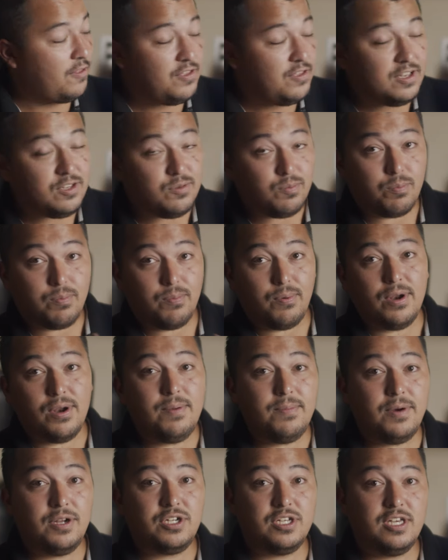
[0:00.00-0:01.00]
This pretty
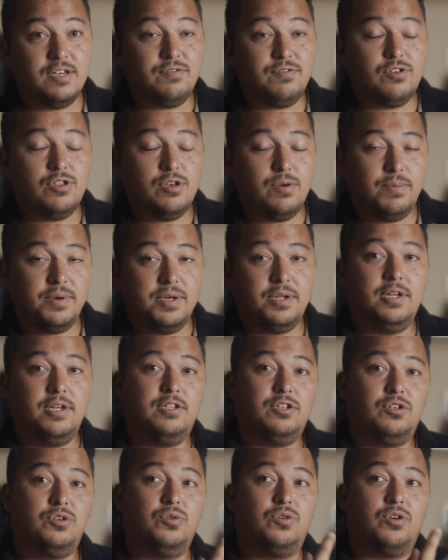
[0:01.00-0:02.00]
much gives you the ability
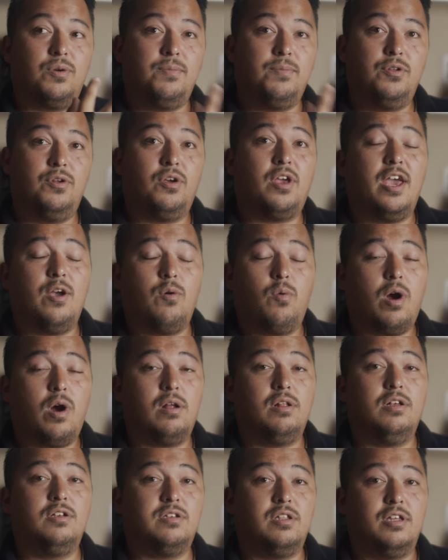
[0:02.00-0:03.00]
to communicate
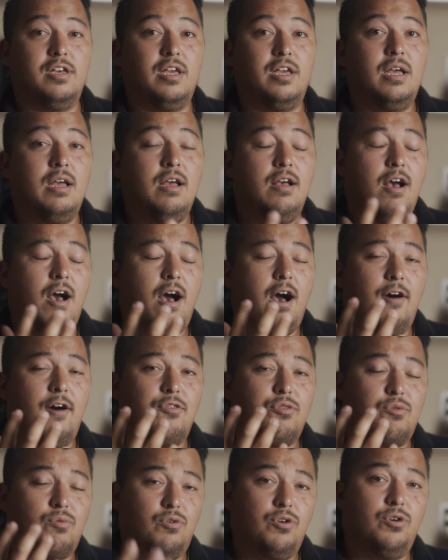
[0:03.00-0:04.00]
wirelessly
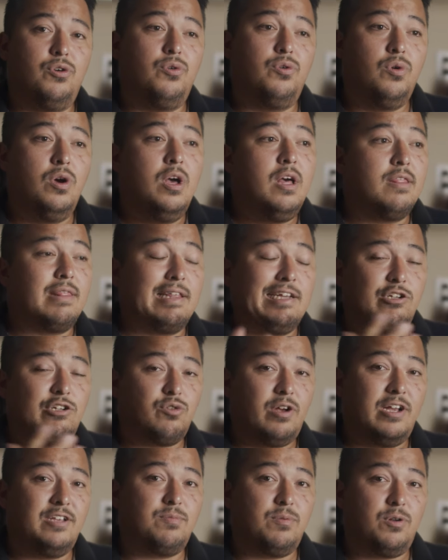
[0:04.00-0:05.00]
through the
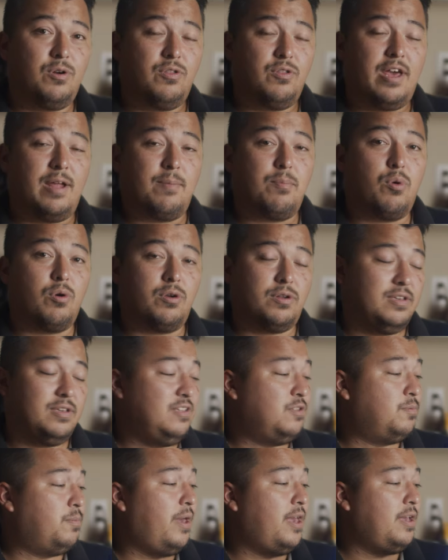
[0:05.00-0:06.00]
transmitter that
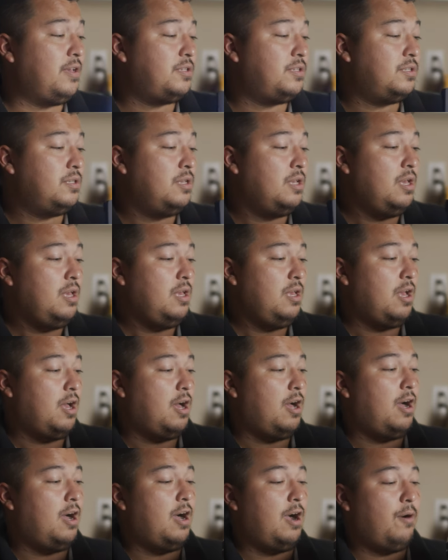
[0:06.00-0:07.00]
Portkeys makes.
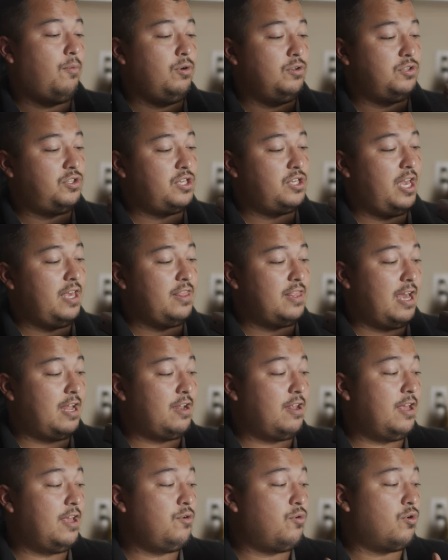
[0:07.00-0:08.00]
I will say that
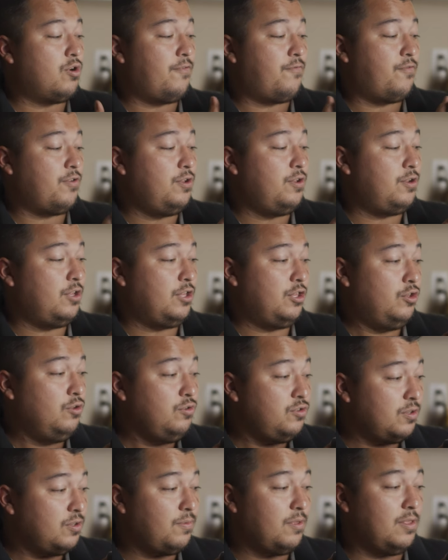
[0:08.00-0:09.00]
in order for you to use
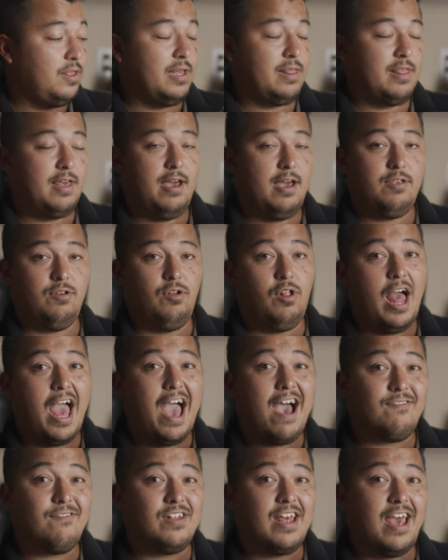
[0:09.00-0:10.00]
something like that, you'll
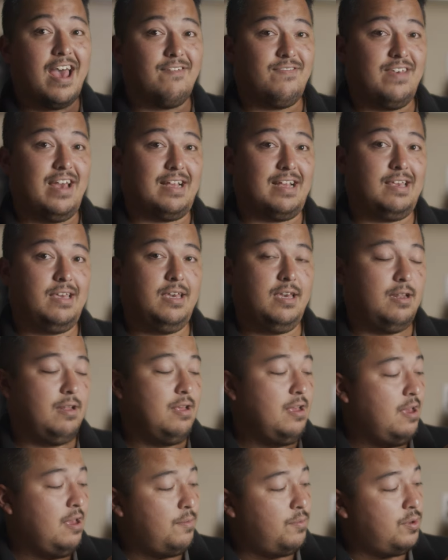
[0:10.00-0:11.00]
have to have that kit
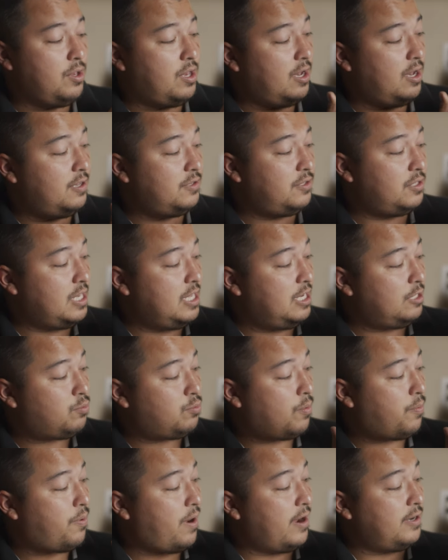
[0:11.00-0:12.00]
because it is
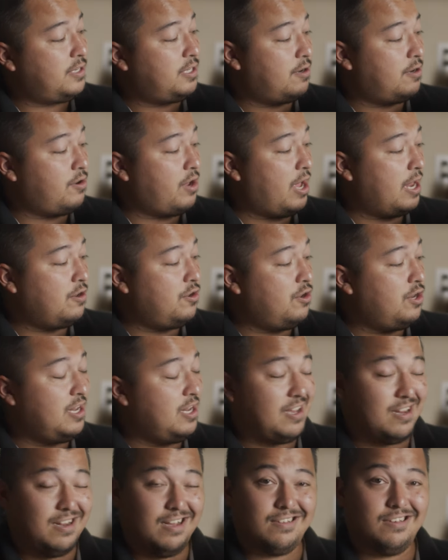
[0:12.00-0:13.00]
proprietary and you need to
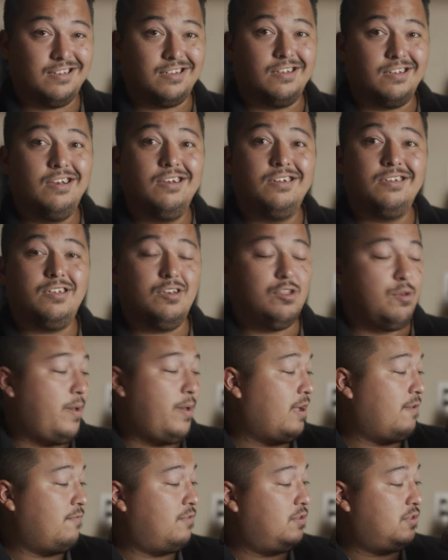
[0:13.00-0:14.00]
connect it to the
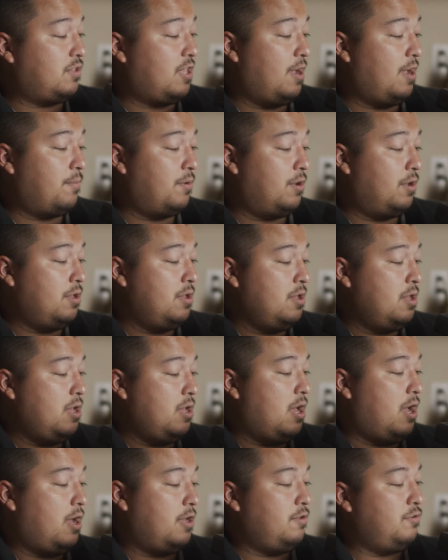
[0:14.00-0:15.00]
back of this camera
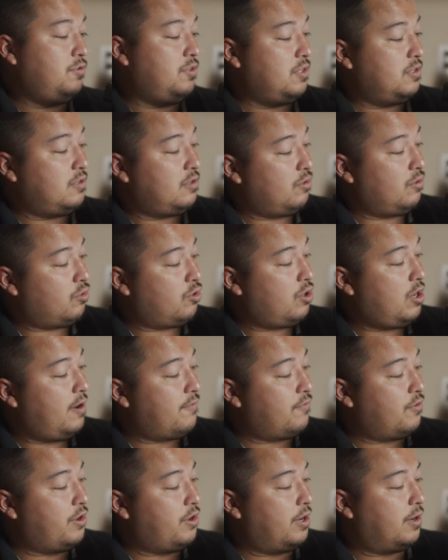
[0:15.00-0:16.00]
using this little
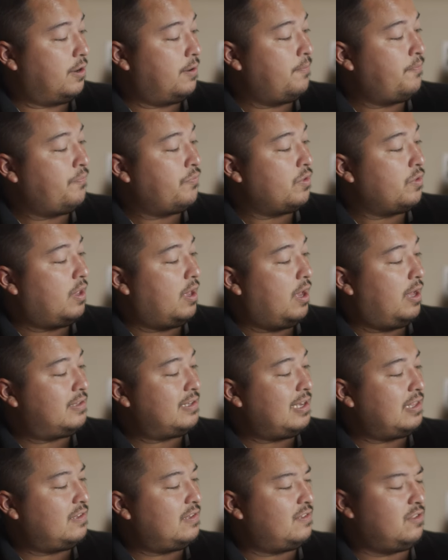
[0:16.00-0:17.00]
cover here. It's
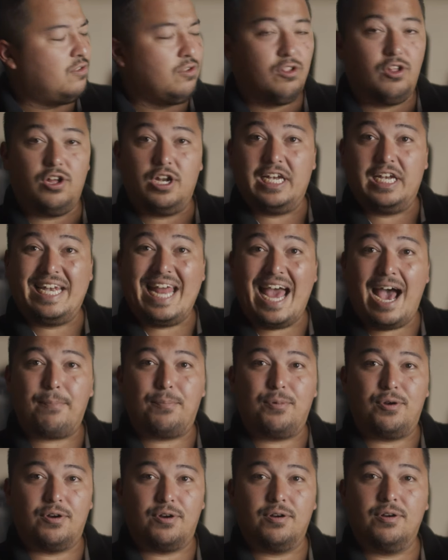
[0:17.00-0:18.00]
got this little
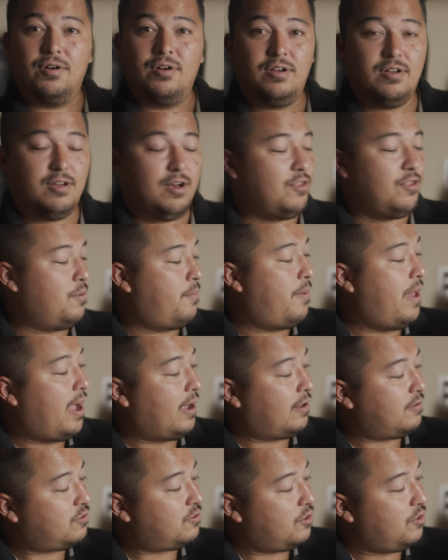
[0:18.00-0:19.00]
adapter on the back
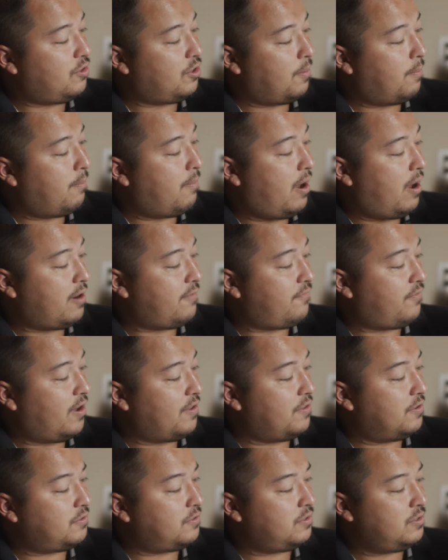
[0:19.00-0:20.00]
so you can modify
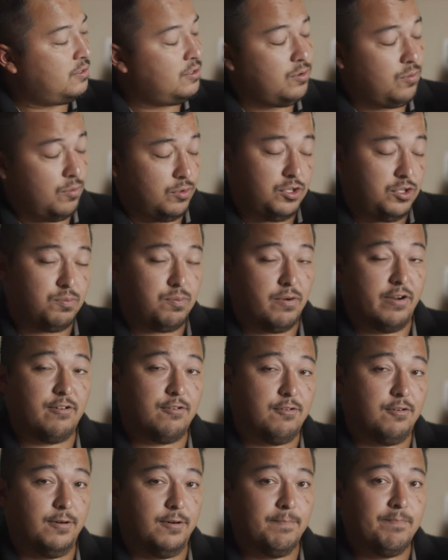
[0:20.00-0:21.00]
this, which is pretty
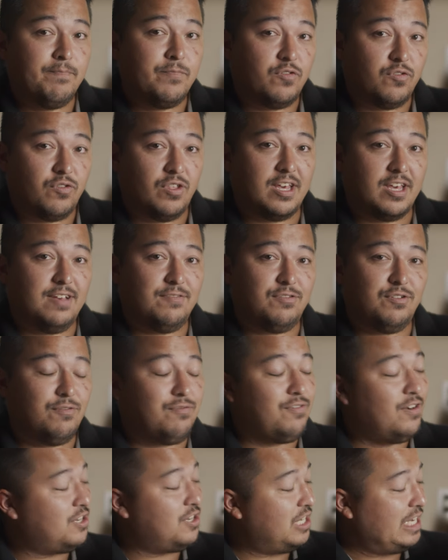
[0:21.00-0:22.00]
cool. So that gives you
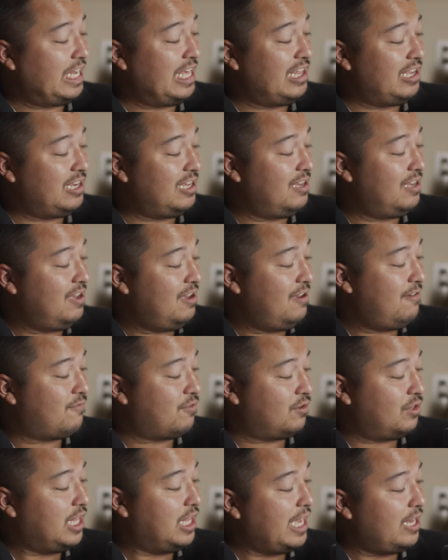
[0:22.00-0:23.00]
functionality for
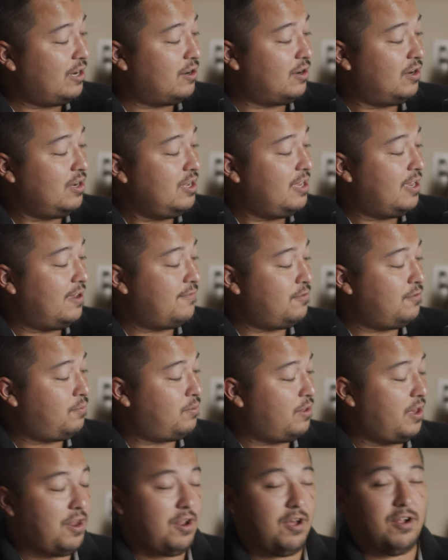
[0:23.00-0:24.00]
later if you
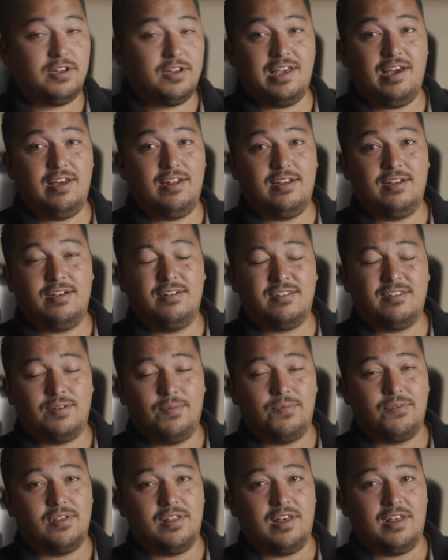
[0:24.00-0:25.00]
plan on getting
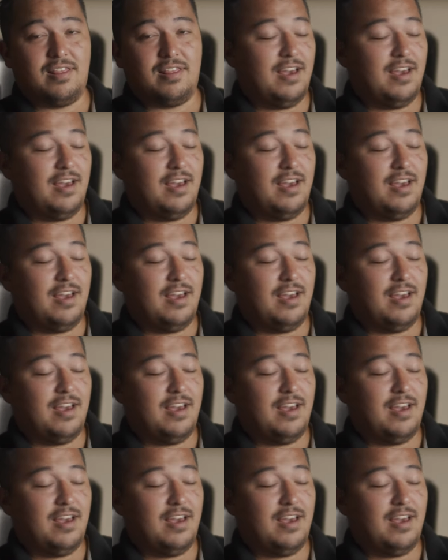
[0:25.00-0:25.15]
something like